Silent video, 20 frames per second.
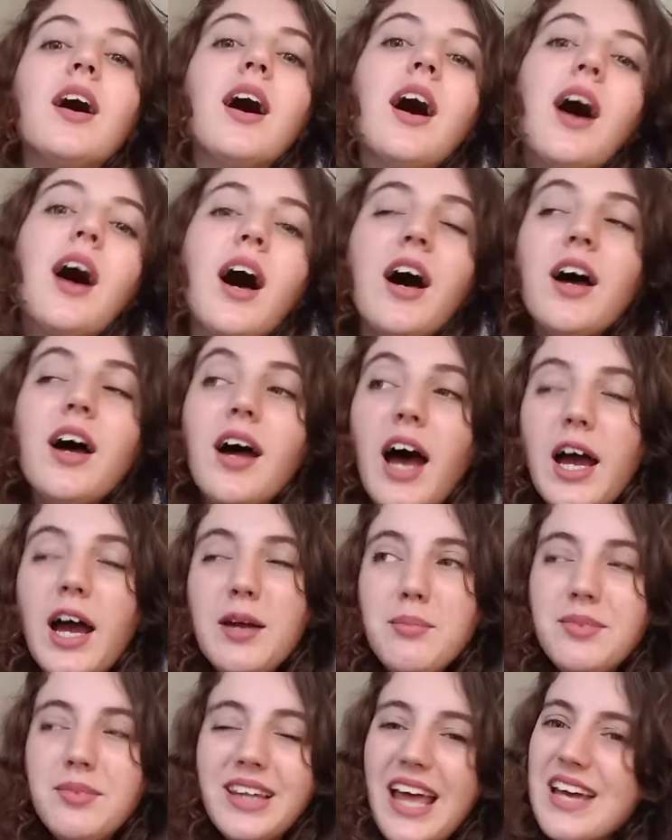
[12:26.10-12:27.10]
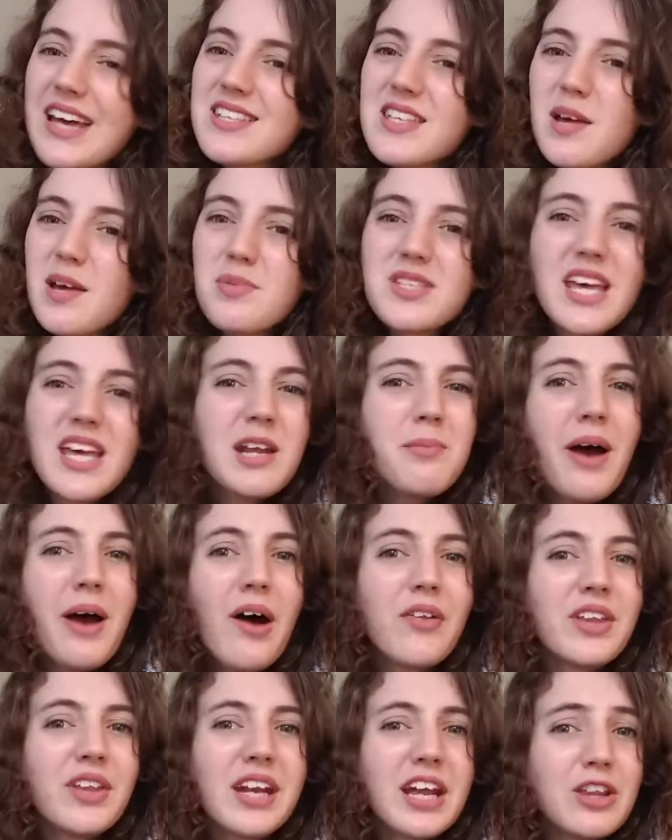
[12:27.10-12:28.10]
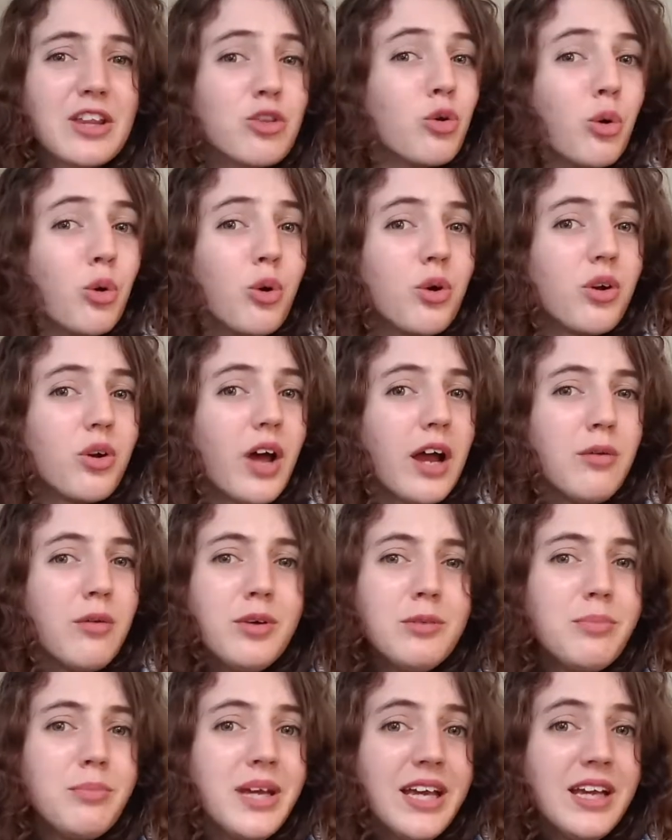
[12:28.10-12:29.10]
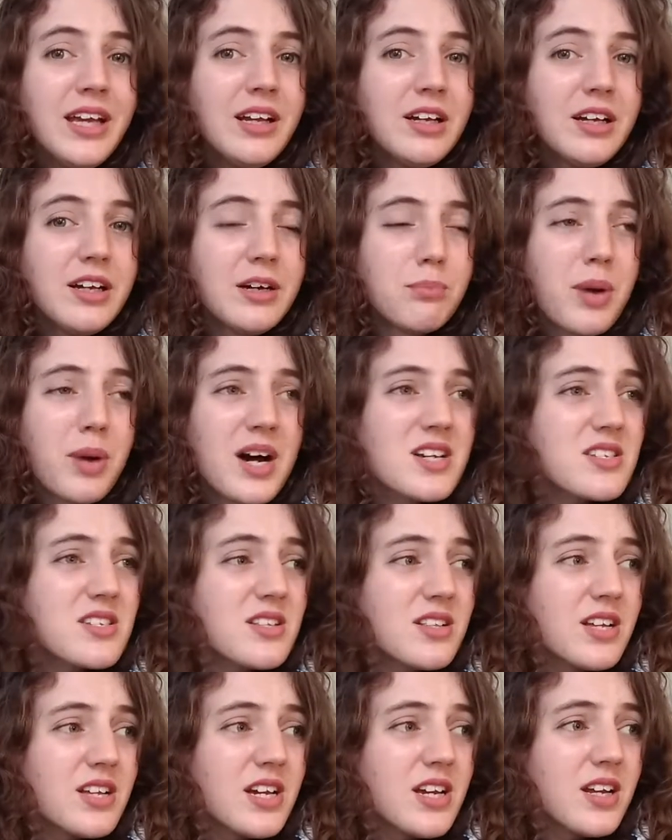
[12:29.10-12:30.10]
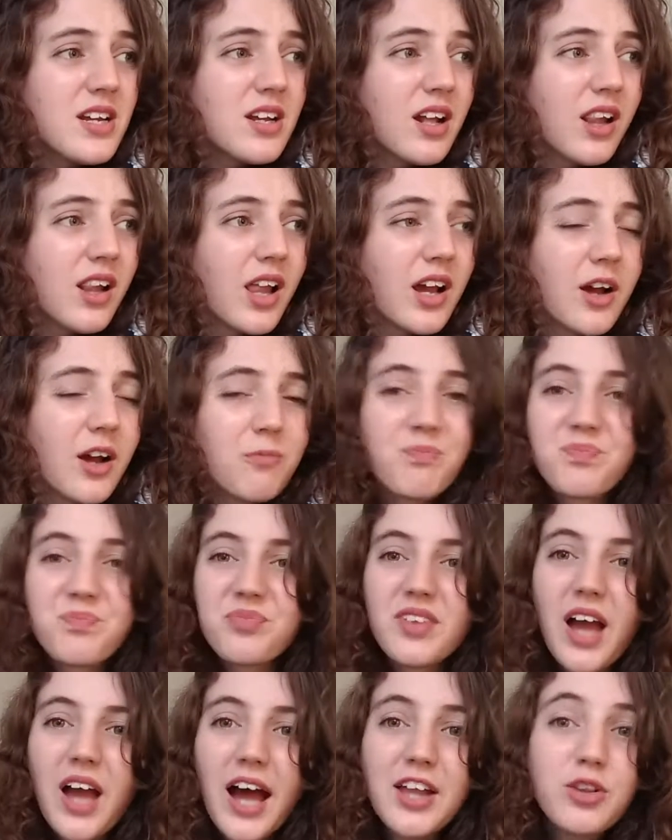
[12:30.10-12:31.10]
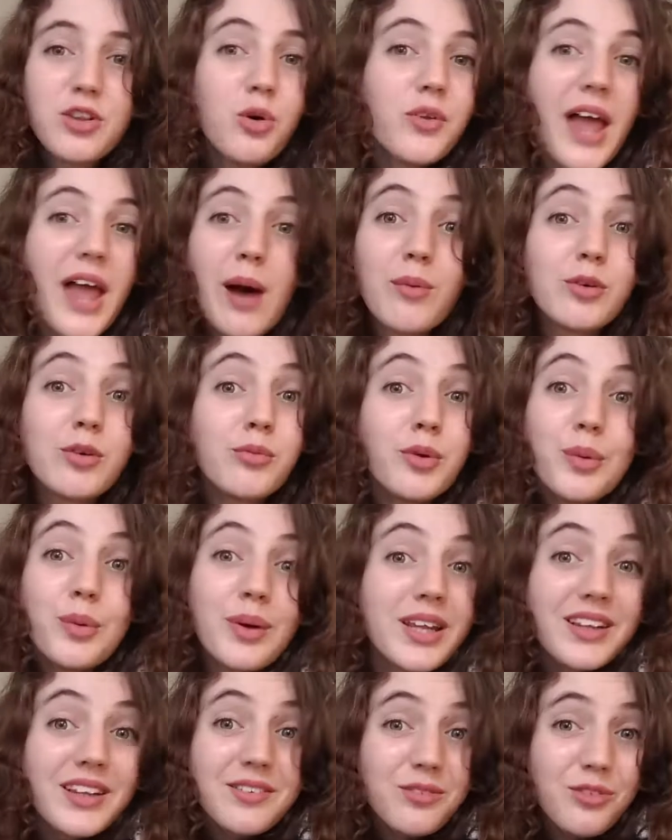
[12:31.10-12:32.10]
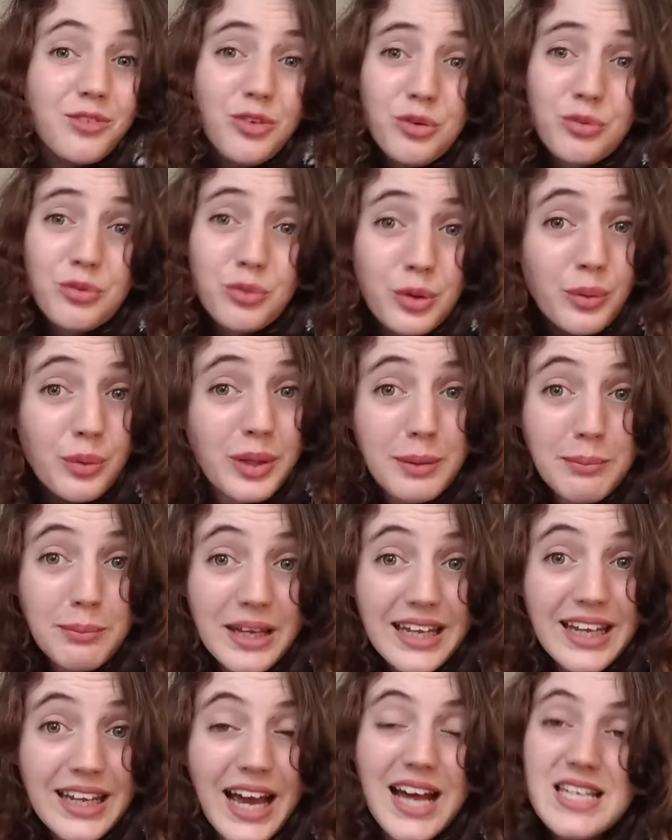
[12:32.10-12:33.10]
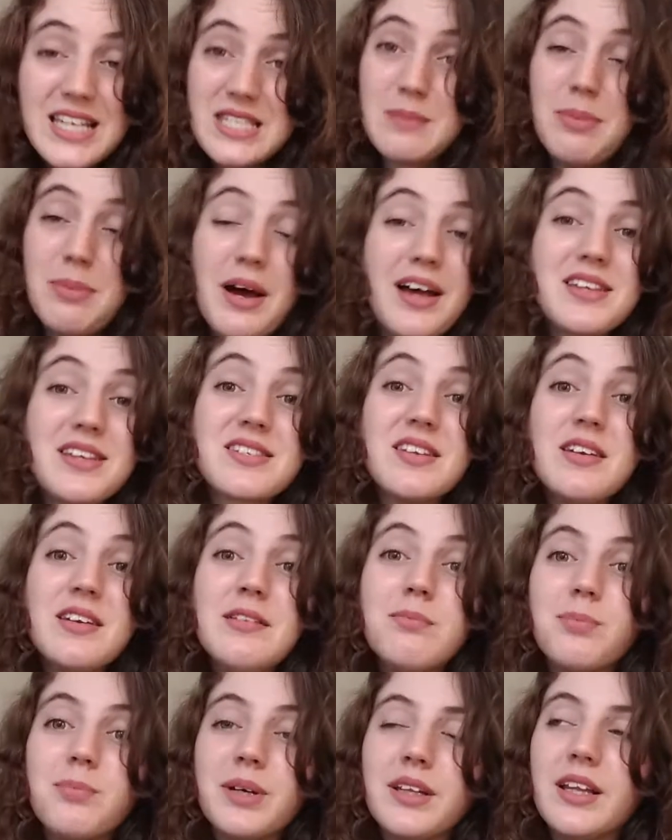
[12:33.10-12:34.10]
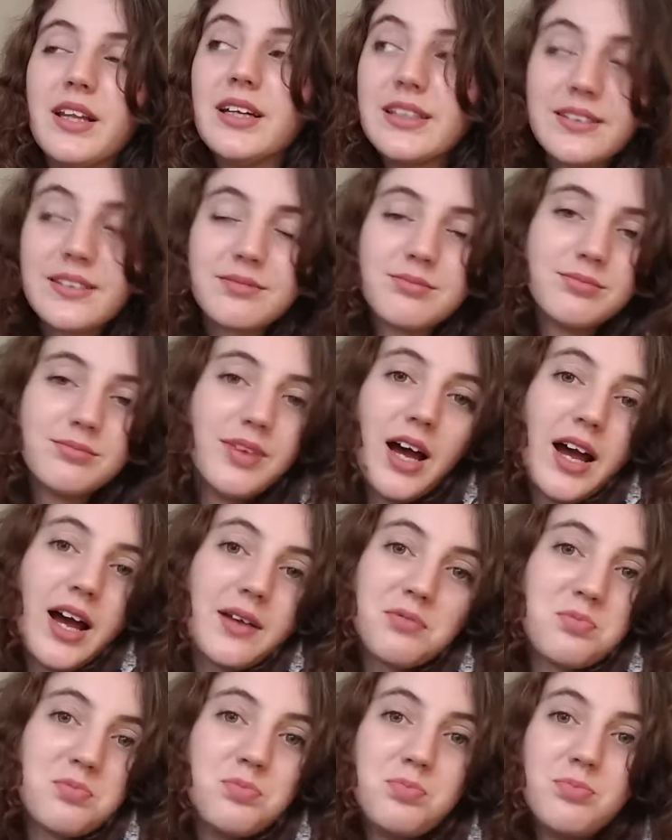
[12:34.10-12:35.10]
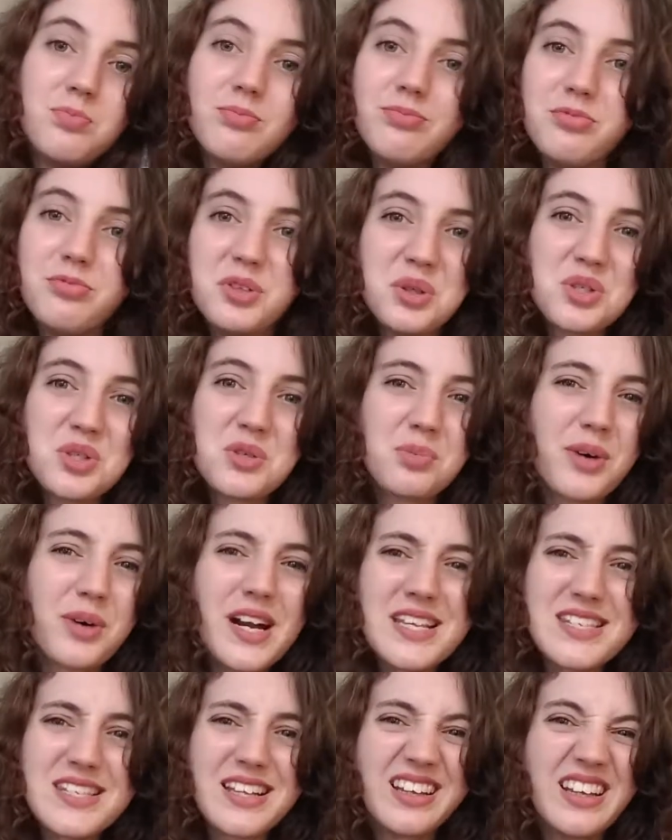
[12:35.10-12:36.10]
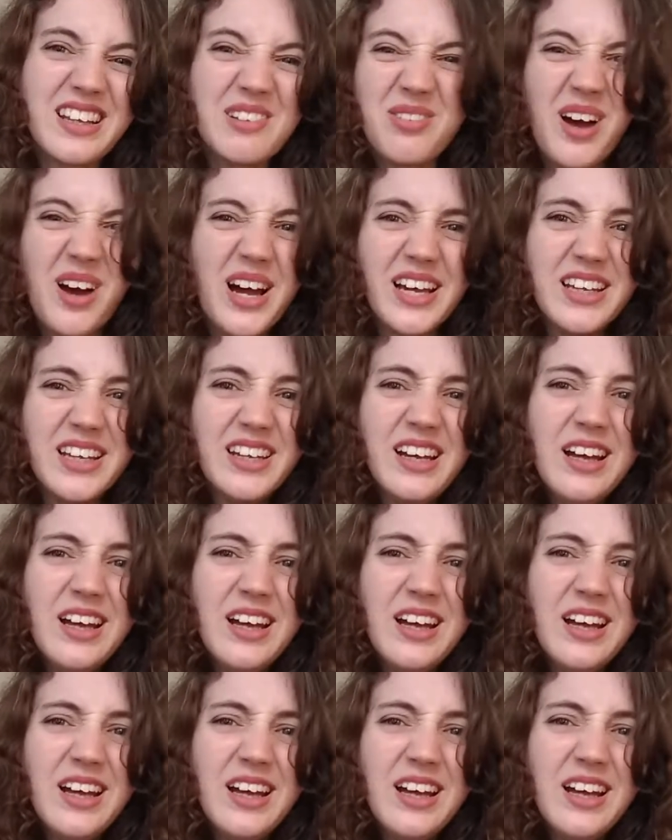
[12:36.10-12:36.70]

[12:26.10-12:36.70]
I'm less upset about than I thought I would be, personally. Like, I thought that would ruin me as a person, but like, I feel surprisingly fine.